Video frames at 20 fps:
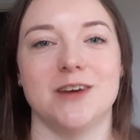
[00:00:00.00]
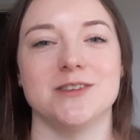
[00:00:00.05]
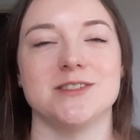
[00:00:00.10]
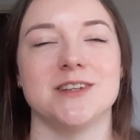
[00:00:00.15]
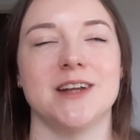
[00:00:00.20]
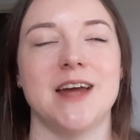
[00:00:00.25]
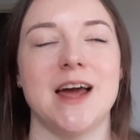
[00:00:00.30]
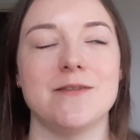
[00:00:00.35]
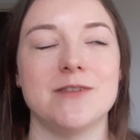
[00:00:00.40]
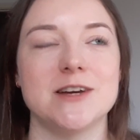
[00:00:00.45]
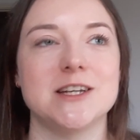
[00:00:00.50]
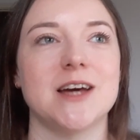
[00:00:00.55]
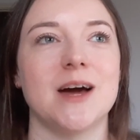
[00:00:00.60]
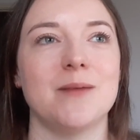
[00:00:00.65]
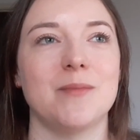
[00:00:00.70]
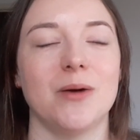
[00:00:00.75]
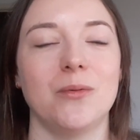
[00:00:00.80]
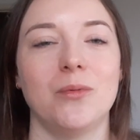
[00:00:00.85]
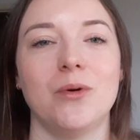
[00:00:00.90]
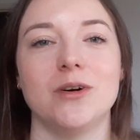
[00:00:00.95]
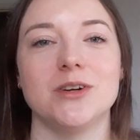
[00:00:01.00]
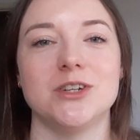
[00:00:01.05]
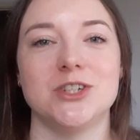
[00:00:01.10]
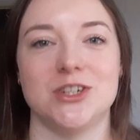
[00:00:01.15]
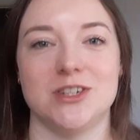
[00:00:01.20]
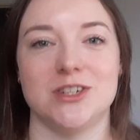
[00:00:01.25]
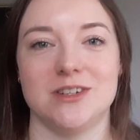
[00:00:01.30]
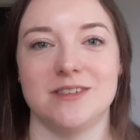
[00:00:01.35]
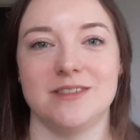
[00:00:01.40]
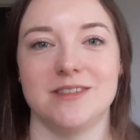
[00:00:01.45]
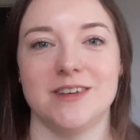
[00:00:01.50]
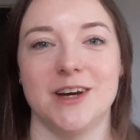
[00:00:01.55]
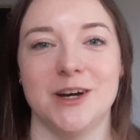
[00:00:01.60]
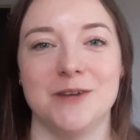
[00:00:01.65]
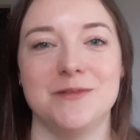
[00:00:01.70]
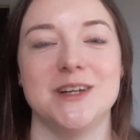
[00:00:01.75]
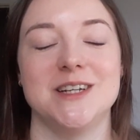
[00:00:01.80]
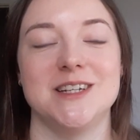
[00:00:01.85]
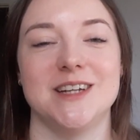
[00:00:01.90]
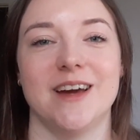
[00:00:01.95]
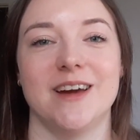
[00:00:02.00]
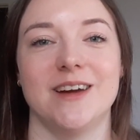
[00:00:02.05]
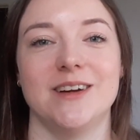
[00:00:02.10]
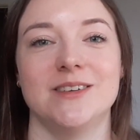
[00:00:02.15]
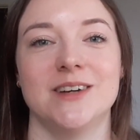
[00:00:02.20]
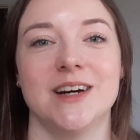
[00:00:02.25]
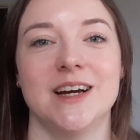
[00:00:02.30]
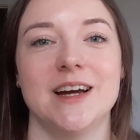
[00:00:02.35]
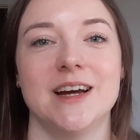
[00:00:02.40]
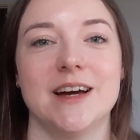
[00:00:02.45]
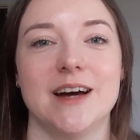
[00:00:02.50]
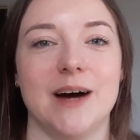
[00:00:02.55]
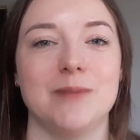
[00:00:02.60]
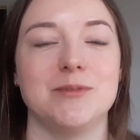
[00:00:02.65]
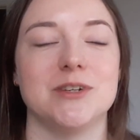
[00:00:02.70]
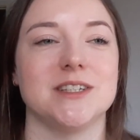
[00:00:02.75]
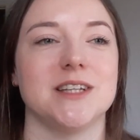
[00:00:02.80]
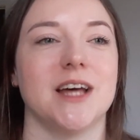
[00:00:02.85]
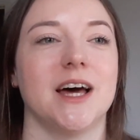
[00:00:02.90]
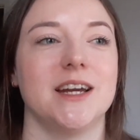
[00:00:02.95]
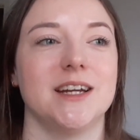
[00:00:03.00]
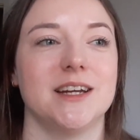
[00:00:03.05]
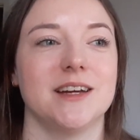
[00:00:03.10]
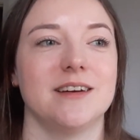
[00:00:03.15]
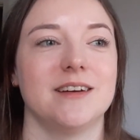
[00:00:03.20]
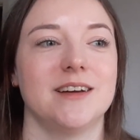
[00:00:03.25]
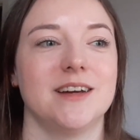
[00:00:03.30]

and every time I watch her video, I'm just like,